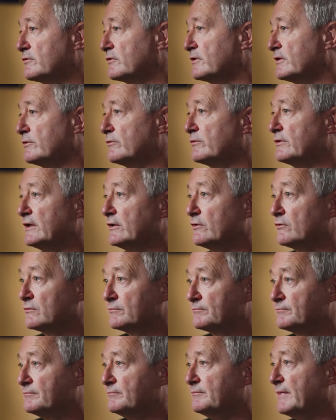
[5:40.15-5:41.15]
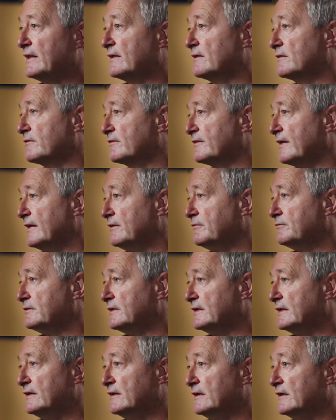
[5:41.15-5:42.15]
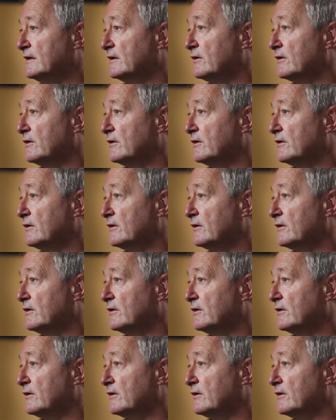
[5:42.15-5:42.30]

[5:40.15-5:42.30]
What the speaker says: security or medical safety